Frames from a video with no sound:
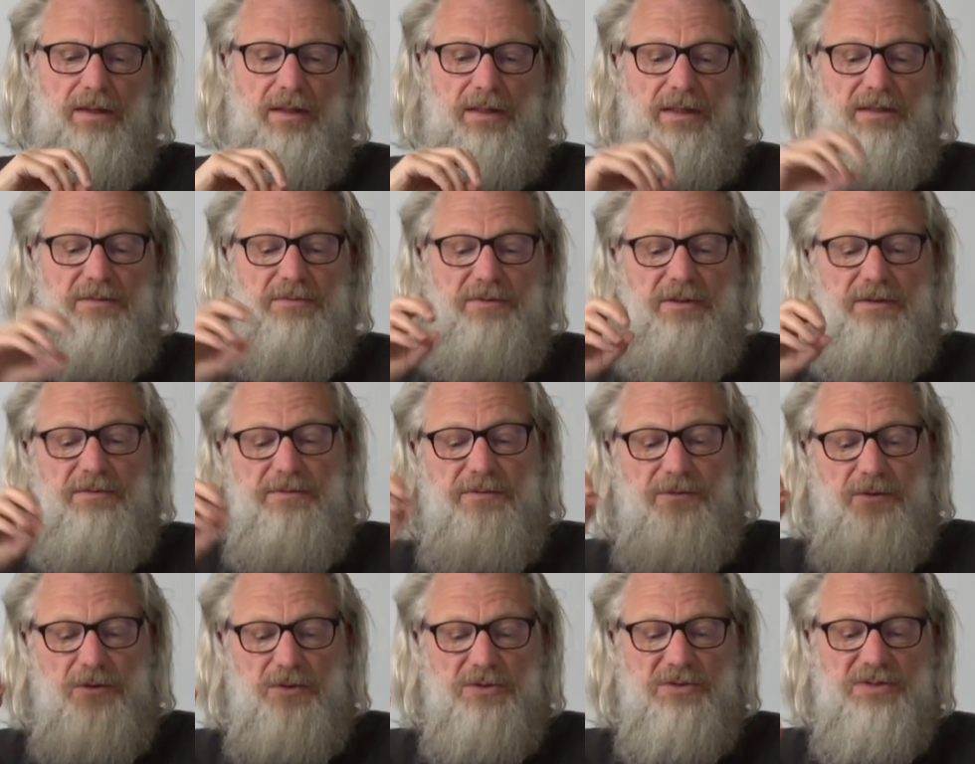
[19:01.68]
Evelyn
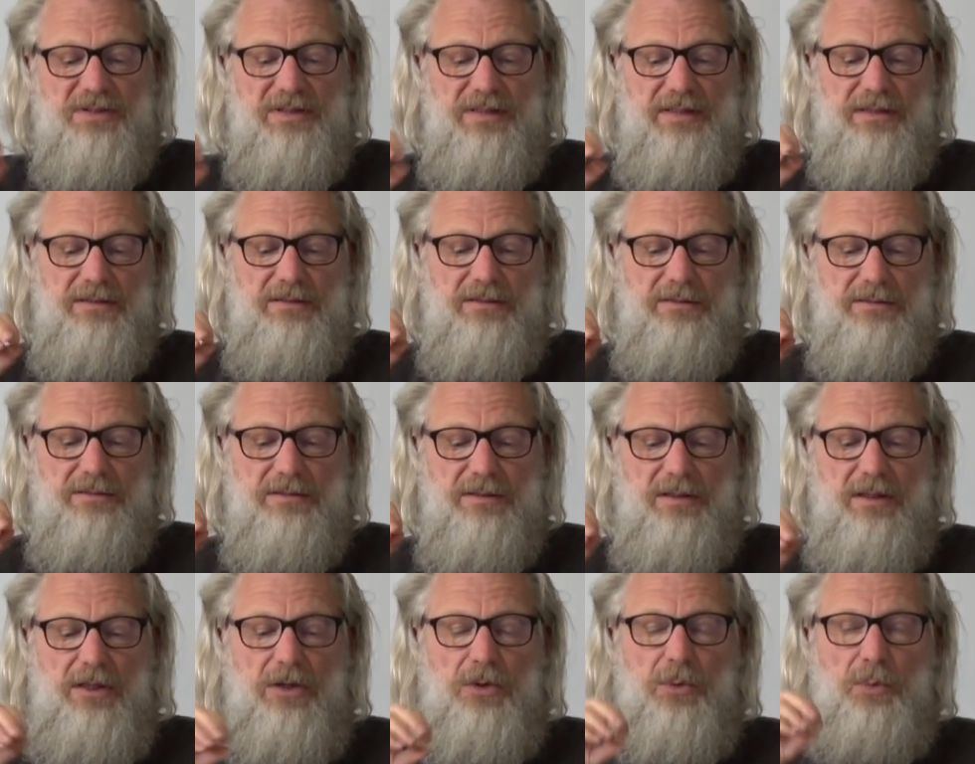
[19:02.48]
Fox Keller
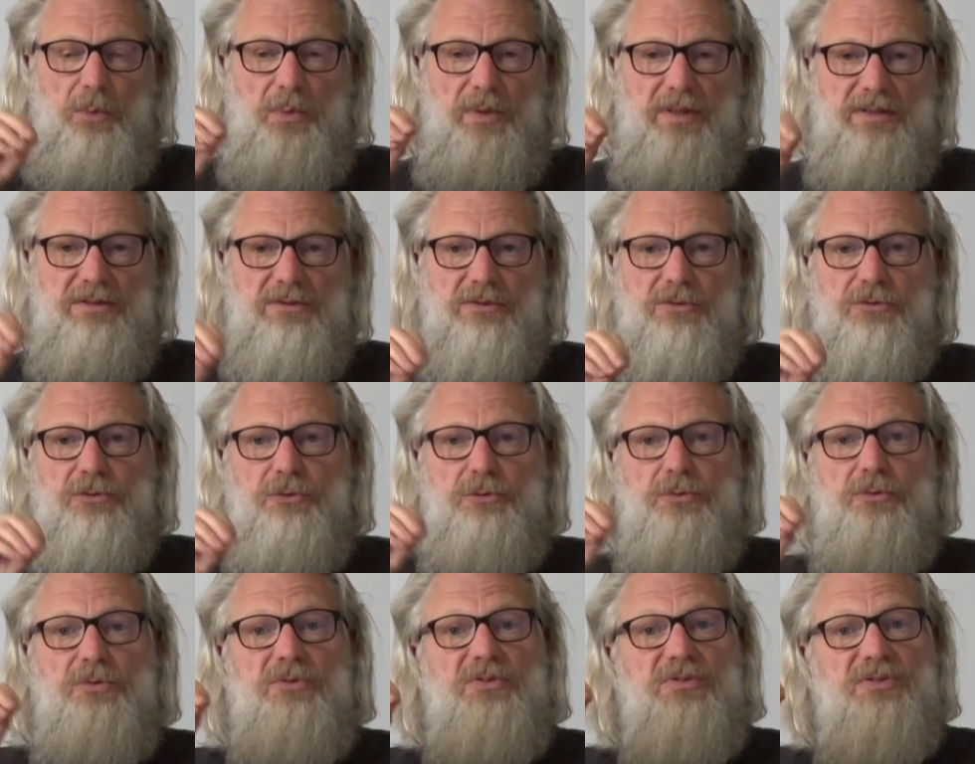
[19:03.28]
went
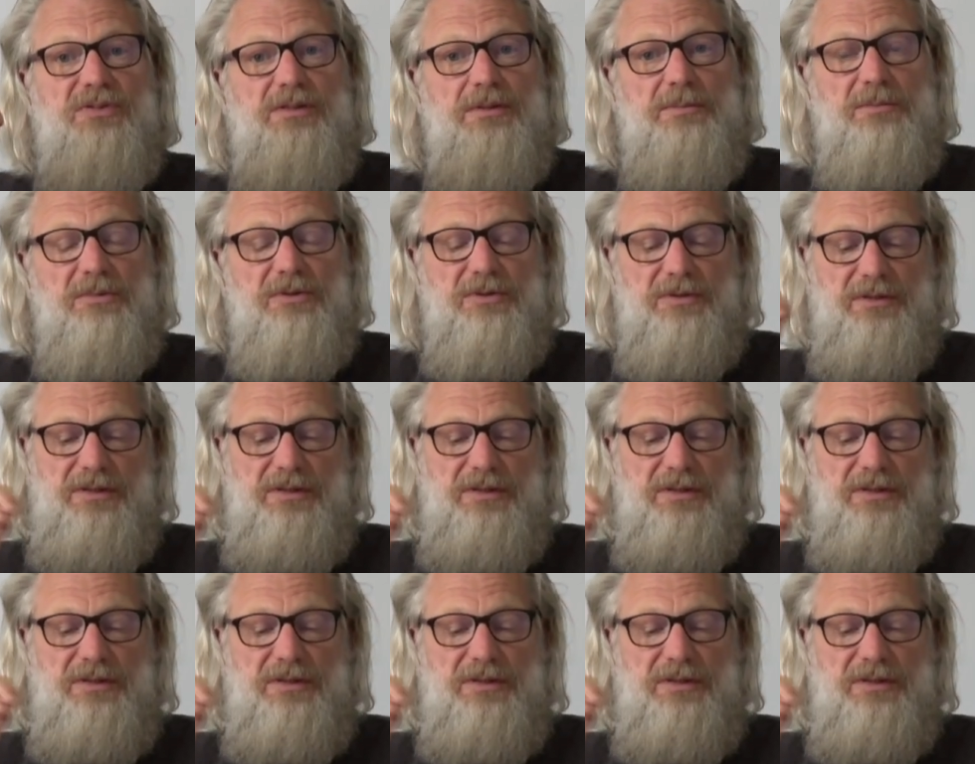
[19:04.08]
through similar